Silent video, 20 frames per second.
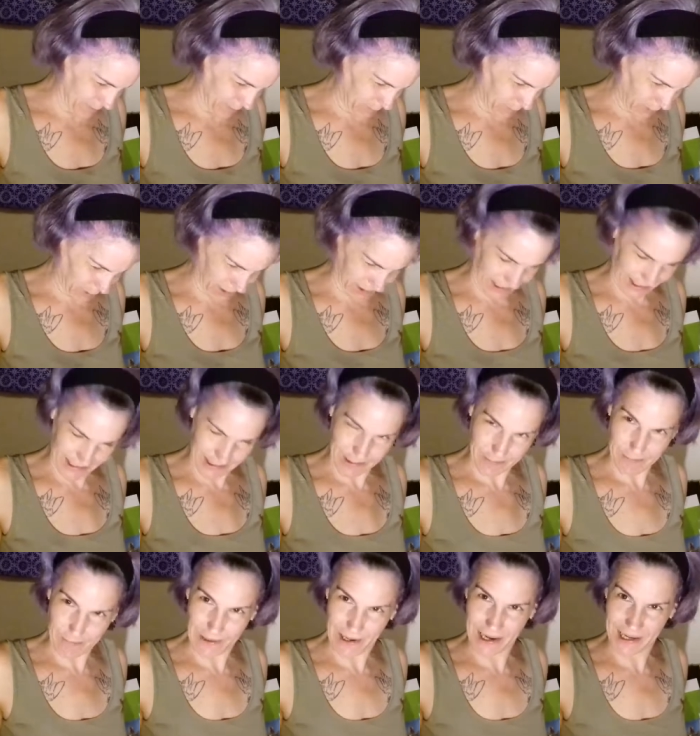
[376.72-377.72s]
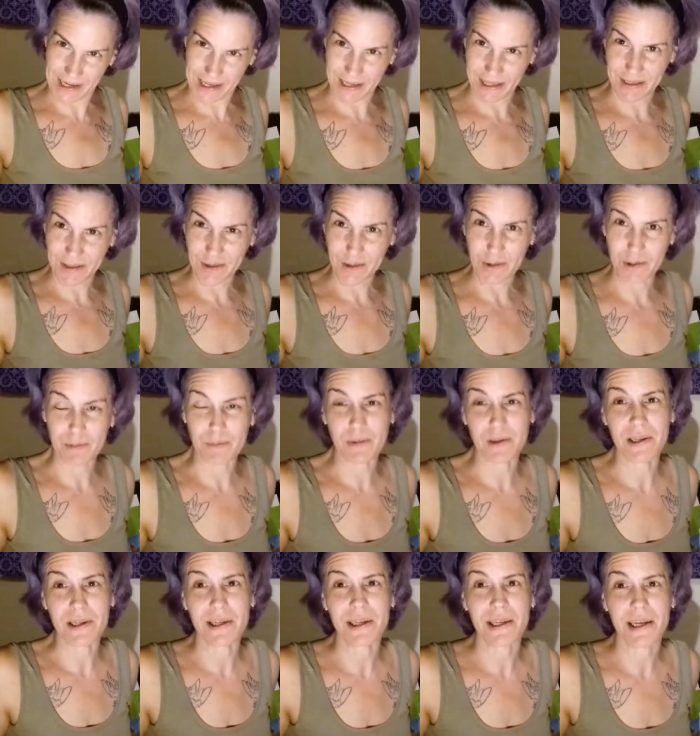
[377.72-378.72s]
Fought against some bad attitudes,
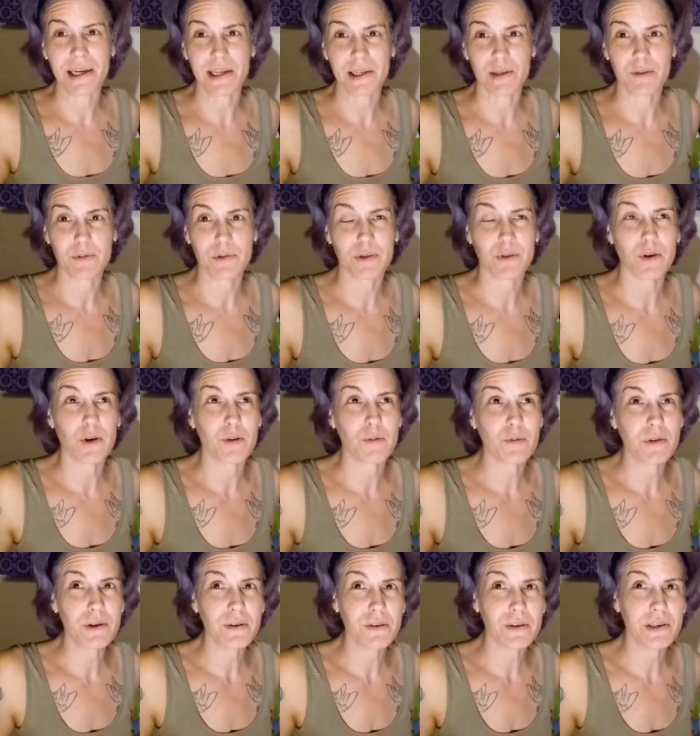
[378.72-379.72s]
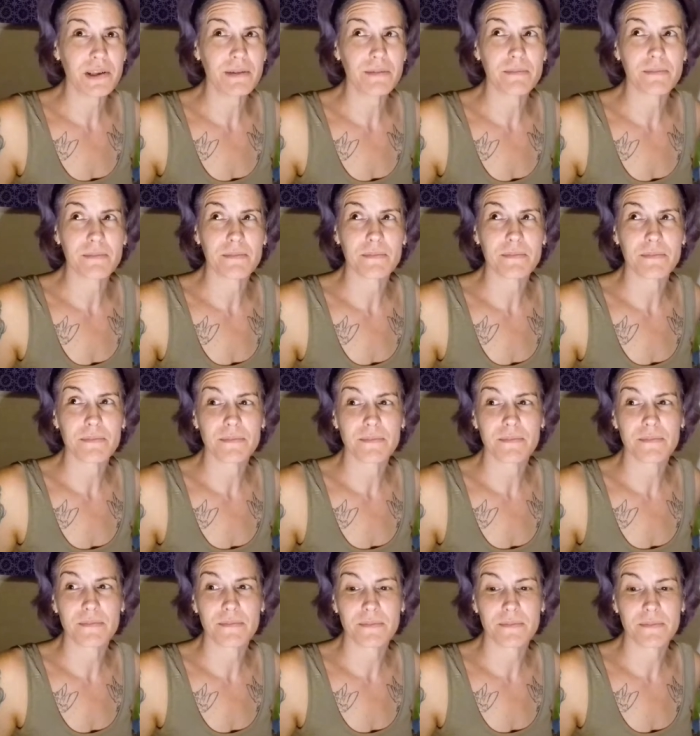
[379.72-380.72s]
but in the end it was all worth it.
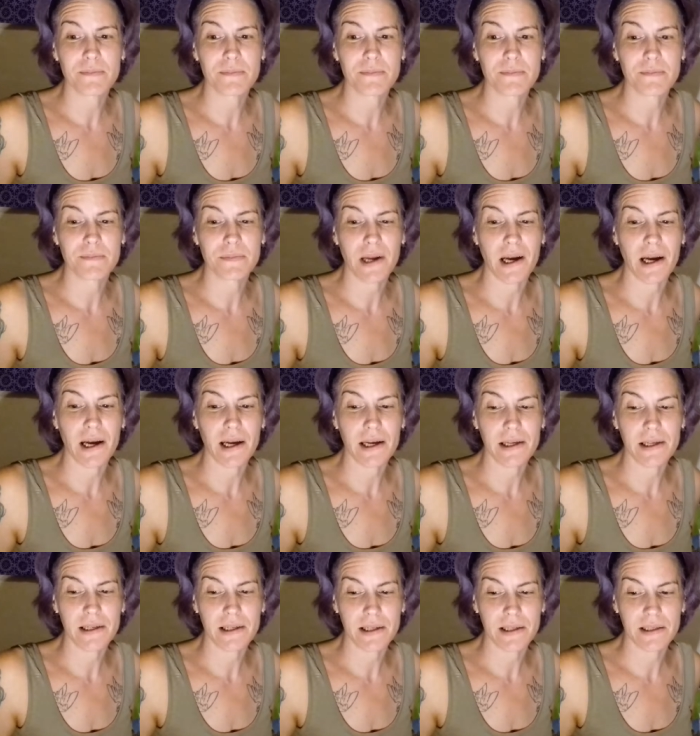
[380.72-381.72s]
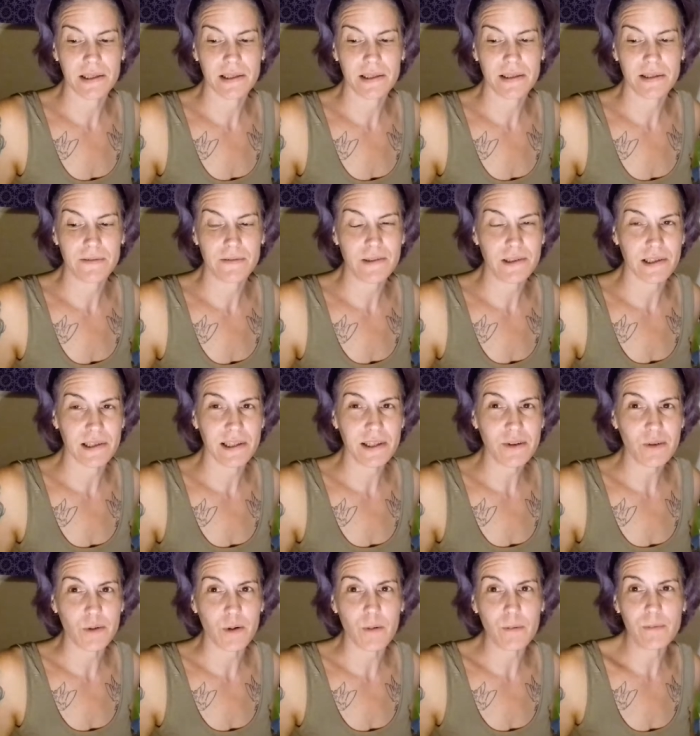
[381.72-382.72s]
I feel a
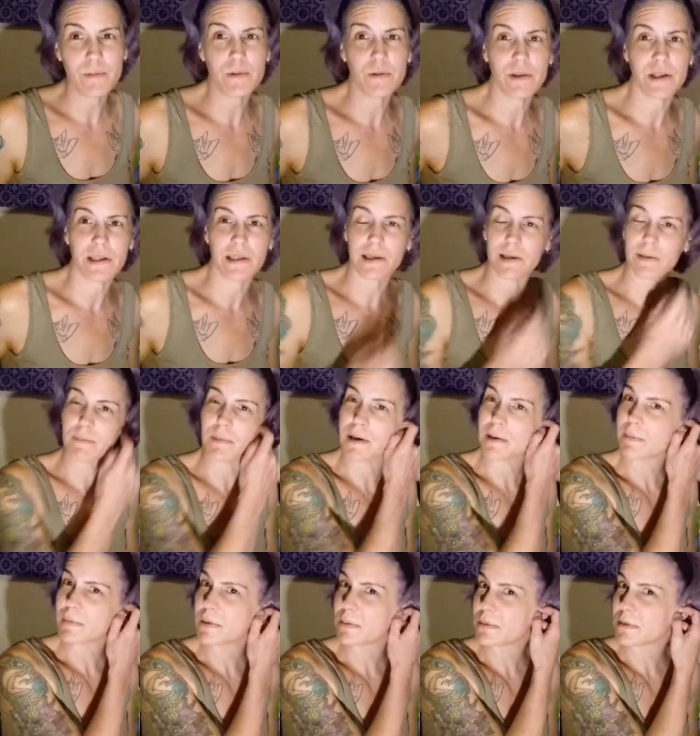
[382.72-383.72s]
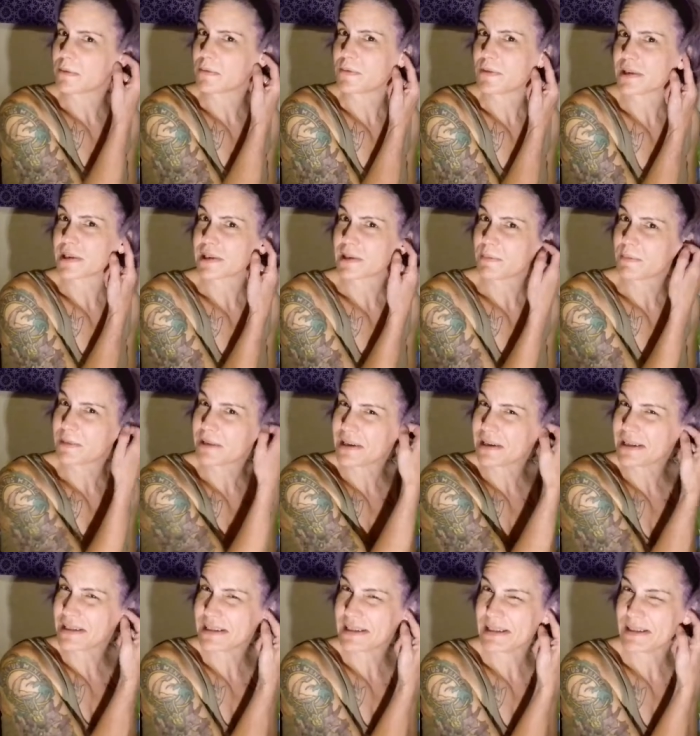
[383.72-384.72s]
little hopeful that they might be able to fix some
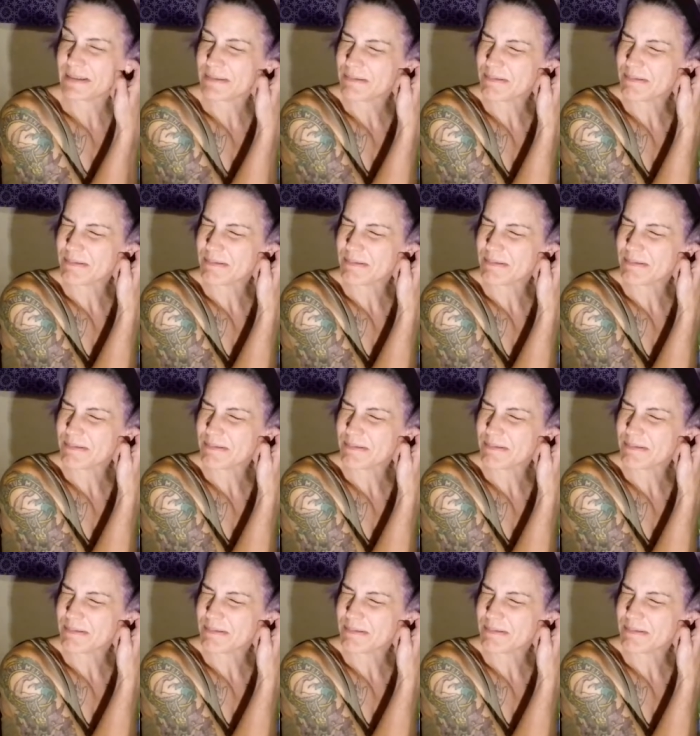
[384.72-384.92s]
things.